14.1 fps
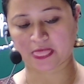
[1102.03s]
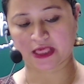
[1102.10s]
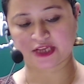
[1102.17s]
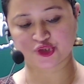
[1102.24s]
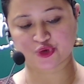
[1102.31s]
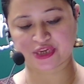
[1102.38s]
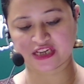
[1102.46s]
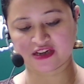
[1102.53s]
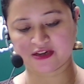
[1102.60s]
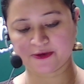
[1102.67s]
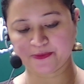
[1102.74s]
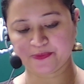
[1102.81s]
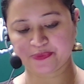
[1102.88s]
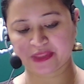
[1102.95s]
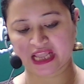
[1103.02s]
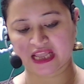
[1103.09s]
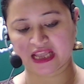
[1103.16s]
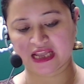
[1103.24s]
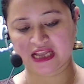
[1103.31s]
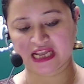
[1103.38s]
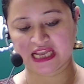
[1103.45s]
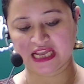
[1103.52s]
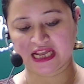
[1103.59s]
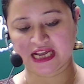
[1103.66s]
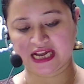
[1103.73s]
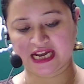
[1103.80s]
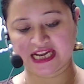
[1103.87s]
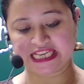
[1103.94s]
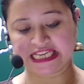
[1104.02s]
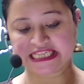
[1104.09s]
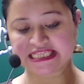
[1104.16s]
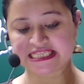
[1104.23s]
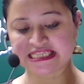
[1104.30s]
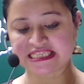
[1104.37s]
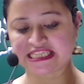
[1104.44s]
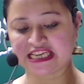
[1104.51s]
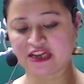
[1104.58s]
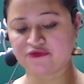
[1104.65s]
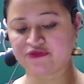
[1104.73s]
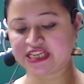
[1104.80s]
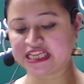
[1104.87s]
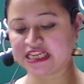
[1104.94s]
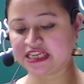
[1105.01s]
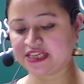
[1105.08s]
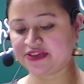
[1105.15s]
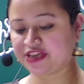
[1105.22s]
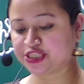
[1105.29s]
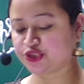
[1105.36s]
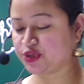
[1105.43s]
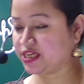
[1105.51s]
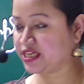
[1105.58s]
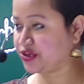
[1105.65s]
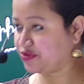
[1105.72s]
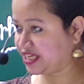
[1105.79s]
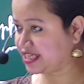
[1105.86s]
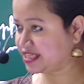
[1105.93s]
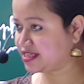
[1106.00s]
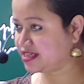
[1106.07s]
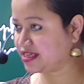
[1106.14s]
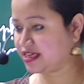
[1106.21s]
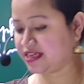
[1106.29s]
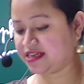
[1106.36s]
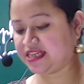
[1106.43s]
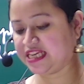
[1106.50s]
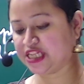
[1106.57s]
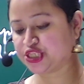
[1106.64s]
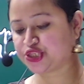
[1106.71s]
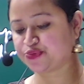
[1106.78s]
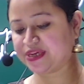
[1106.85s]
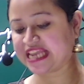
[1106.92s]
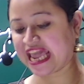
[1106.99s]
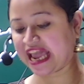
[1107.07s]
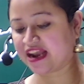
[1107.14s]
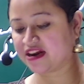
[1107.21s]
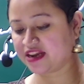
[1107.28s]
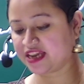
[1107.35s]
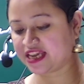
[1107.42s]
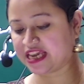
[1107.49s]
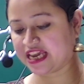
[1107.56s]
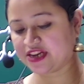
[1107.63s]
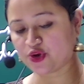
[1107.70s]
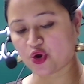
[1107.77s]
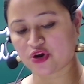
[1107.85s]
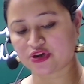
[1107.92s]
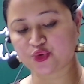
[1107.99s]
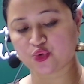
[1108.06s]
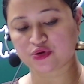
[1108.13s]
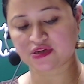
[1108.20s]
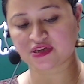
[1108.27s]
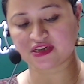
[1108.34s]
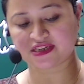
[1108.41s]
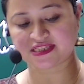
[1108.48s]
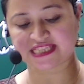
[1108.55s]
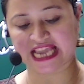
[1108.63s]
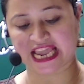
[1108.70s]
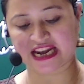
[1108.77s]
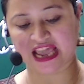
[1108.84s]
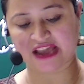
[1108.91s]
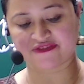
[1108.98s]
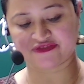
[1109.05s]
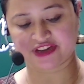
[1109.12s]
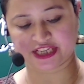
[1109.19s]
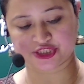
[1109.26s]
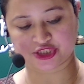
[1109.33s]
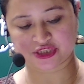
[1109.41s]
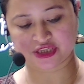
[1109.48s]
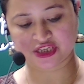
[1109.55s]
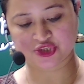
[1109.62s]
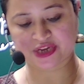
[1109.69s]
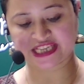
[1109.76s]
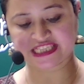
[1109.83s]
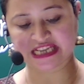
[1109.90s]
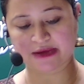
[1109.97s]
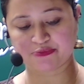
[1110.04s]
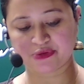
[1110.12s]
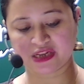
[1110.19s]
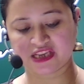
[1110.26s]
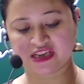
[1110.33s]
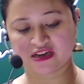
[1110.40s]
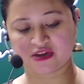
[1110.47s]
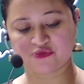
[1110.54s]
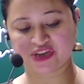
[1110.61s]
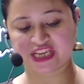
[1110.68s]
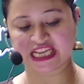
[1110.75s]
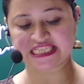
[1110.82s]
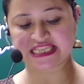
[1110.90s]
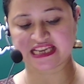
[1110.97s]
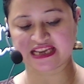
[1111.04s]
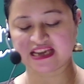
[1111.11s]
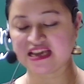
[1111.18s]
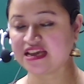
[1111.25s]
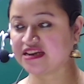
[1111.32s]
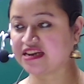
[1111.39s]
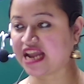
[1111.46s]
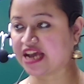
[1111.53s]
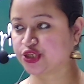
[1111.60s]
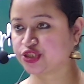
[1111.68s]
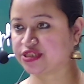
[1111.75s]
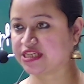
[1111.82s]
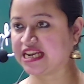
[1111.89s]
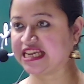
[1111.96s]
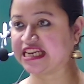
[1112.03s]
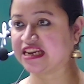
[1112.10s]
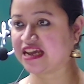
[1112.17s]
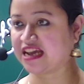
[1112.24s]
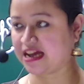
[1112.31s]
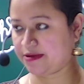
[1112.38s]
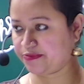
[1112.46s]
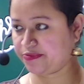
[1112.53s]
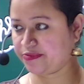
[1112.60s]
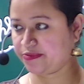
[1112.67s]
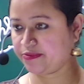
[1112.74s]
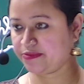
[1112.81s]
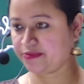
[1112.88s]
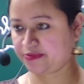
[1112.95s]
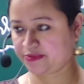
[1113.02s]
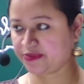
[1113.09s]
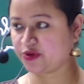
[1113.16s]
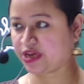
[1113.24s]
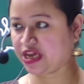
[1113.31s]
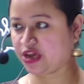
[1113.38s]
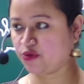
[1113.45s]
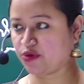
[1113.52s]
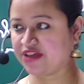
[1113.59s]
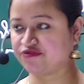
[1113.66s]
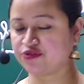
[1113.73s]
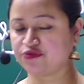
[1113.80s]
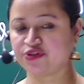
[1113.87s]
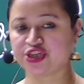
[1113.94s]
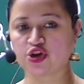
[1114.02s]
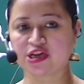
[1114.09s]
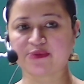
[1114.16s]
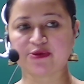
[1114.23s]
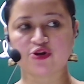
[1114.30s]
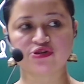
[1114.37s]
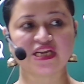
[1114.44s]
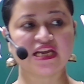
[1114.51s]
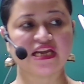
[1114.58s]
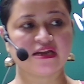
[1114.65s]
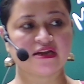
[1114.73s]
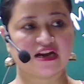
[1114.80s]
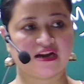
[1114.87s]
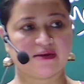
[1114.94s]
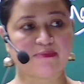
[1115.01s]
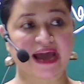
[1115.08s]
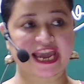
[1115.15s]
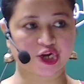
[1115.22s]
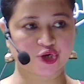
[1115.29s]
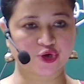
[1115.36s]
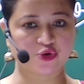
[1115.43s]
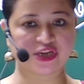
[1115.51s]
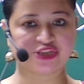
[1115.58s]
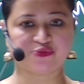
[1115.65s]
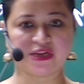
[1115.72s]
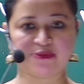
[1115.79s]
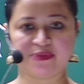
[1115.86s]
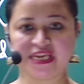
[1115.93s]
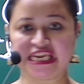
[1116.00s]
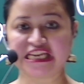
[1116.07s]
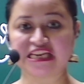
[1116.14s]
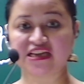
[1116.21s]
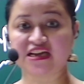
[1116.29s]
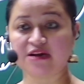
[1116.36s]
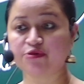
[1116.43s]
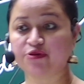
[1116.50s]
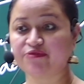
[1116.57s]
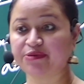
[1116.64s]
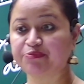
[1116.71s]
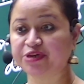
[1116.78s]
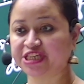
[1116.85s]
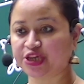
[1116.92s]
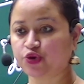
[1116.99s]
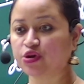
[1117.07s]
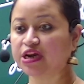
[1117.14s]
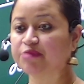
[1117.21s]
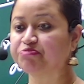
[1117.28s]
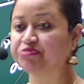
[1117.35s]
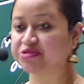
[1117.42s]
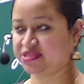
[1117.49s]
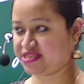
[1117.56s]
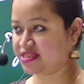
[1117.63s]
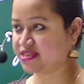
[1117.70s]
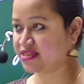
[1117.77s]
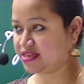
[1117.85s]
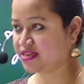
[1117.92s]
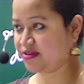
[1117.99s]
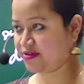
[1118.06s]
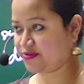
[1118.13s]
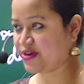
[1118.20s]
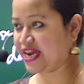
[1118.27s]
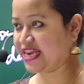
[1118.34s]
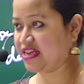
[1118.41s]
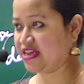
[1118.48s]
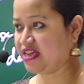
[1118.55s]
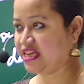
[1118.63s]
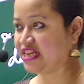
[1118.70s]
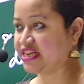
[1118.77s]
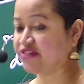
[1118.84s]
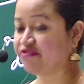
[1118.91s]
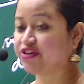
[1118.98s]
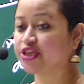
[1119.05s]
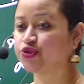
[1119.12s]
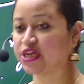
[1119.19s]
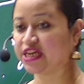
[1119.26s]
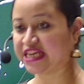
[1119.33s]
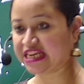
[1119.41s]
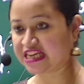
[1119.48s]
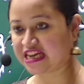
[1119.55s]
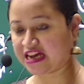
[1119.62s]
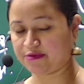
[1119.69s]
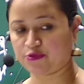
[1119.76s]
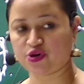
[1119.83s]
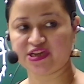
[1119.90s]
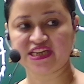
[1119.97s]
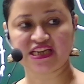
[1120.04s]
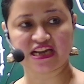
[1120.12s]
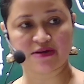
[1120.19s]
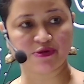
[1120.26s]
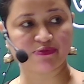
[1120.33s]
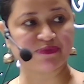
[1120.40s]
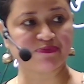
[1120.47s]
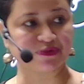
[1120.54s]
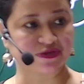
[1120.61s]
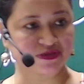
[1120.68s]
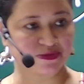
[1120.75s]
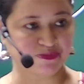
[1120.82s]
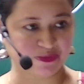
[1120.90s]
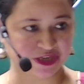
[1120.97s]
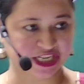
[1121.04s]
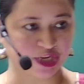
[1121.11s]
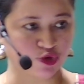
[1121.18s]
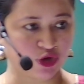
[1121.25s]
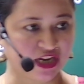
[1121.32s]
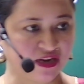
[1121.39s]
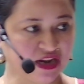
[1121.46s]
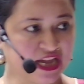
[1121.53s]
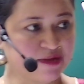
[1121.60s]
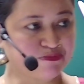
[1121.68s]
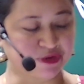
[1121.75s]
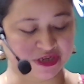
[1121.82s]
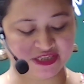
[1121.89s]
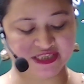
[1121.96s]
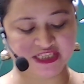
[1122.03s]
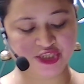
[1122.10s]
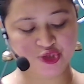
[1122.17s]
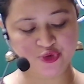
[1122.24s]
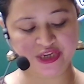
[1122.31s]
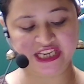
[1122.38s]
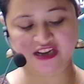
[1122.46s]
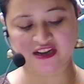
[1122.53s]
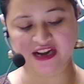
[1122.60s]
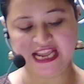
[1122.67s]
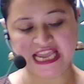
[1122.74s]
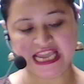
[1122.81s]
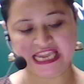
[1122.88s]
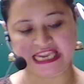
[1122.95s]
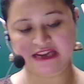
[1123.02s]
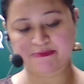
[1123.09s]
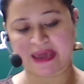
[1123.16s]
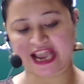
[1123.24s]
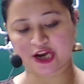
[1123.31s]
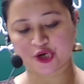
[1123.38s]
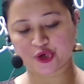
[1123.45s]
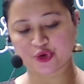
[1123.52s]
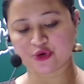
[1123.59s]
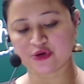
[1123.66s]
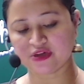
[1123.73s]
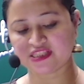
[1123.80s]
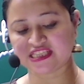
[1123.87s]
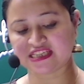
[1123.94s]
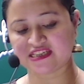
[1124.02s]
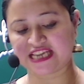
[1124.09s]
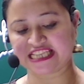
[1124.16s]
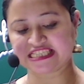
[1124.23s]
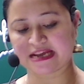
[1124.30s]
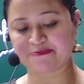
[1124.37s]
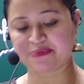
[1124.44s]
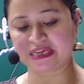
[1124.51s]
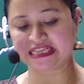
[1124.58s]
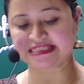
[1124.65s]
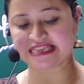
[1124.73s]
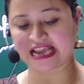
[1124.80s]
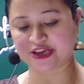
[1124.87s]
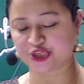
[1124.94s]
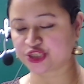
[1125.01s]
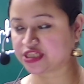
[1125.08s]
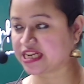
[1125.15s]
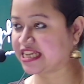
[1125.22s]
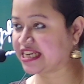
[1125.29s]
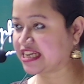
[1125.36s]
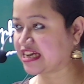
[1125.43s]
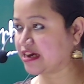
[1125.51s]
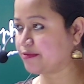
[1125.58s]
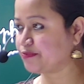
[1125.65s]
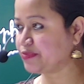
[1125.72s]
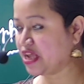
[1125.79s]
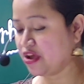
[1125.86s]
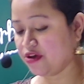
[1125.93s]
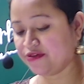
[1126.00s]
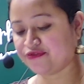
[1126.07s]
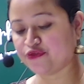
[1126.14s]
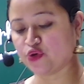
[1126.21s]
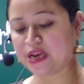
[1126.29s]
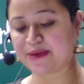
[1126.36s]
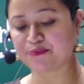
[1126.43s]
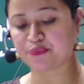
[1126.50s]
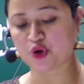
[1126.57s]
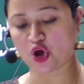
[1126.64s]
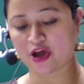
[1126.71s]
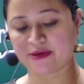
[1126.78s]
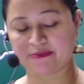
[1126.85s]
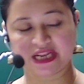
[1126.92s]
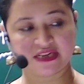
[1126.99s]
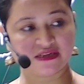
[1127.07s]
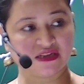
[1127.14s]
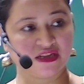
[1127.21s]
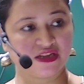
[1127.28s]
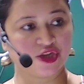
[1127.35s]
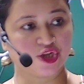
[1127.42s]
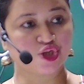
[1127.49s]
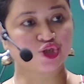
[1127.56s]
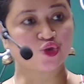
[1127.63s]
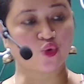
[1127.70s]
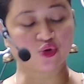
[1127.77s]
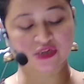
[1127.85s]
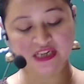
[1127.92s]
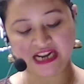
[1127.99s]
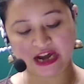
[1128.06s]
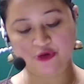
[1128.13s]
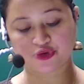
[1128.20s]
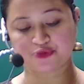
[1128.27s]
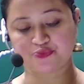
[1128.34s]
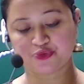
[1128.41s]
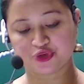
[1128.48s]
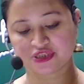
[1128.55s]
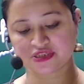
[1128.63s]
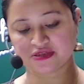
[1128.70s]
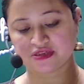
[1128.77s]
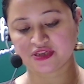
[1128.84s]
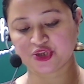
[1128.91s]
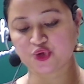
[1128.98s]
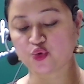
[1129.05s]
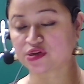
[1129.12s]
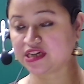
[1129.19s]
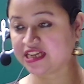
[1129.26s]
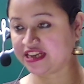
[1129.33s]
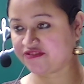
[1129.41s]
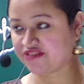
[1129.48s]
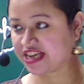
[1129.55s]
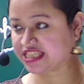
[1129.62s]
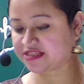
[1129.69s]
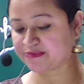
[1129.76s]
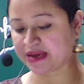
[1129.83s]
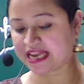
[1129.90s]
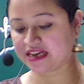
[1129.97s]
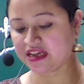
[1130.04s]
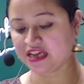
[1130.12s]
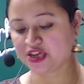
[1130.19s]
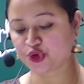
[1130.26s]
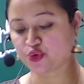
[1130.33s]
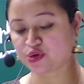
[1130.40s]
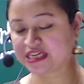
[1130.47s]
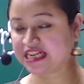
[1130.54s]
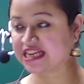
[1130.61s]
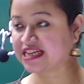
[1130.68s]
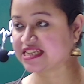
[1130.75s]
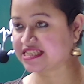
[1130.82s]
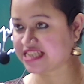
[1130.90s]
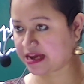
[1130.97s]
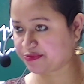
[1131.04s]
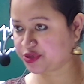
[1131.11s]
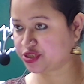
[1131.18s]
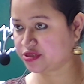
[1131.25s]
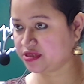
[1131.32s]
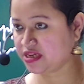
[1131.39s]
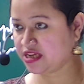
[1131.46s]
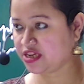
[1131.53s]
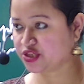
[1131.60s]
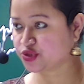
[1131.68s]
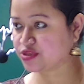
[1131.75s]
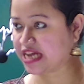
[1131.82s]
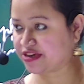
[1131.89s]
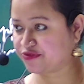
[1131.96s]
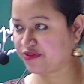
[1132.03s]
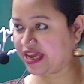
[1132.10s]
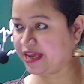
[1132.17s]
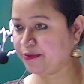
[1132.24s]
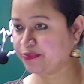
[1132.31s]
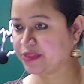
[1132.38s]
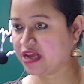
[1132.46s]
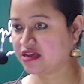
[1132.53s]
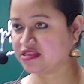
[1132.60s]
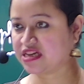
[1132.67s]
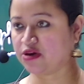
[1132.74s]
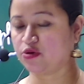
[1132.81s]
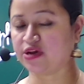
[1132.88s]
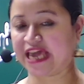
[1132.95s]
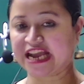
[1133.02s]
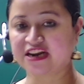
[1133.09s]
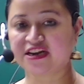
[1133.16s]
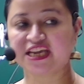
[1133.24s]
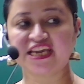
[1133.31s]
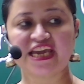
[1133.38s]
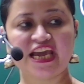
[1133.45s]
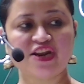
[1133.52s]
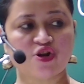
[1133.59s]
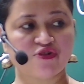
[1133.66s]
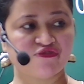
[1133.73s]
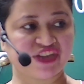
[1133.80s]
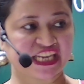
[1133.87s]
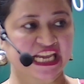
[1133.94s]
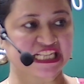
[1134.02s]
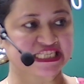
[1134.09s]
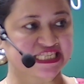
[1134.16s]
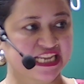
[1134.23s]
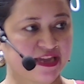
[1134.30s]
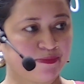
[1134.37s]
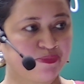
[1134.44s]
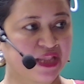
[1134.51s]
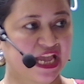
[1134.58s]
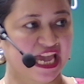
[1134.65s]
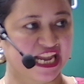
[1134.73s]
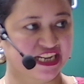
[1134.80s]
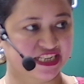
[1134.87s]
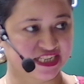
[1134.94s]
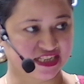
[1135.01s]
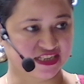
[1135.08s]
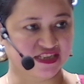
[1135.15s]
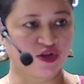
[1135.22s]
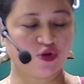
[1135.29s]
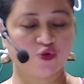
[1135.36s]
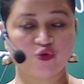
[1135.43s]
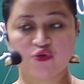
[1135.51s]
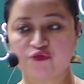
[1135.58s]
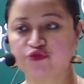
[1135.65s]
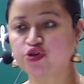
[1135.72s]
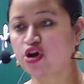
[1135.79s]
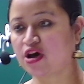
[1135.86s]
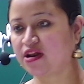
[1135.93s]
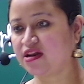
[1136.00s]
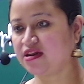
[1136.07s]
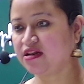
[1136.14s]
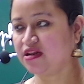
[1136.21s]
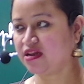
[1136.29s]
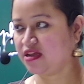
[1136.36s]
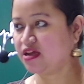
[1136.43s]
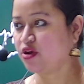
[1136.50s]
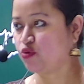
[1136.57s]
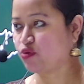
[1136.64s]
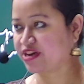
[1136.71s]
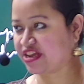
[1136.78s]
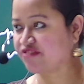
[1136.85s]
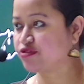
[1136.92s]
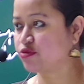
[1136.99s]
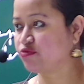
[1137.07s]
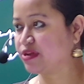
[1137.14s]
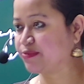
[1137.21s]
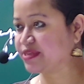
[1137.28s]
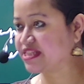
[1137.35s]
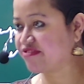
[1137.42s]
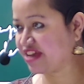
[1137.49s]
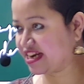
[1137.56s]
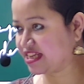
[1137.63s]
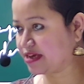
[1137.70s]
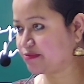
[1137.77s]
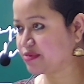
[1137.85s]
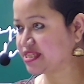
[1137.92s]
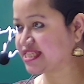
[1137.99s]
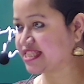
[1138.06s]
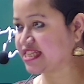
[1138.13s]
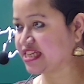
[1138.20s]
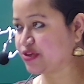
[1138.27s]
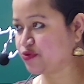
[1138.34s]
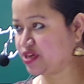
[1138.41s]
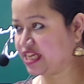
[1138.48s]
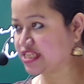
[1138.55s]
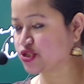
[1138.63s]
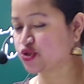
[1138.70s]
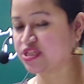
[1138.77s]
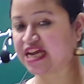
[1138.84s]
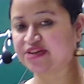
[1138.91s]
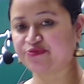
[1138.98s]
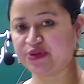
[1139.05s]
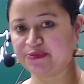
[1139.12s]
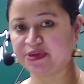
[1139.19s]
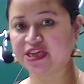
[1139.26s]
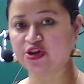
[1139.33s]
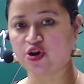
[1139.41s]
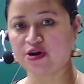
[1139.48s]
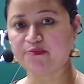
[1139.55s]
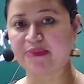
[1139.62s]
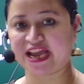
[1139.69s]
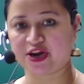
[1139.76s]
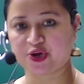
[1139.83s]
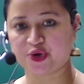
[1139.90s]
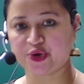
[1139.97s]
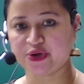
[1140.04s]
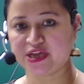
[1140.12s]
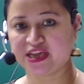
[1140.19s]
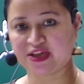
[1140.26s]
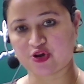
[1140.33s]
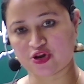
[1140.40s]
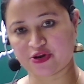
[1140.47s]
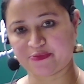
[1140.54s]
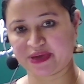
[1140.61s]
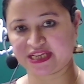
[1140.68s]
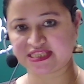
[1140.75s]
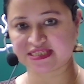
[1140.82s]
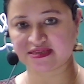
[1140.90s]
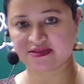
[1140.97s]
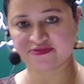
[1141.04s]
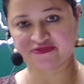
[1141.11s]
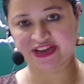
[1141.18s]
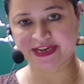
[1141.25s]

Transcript: So here, it doesn't deal with individual unit, it deals with aggregate or totals and average. So example here, we can say national income. Okay, whenever we talk about micro, it will be income of a particular person, right? Individual income or income of a particular person. So here in macro, the example is national income, full employment, total output, total investment, total consumption. So that way, the aggregate, or we can say at overall, whatever will be the variables in the units, so that will be your macroeconomics. Fine?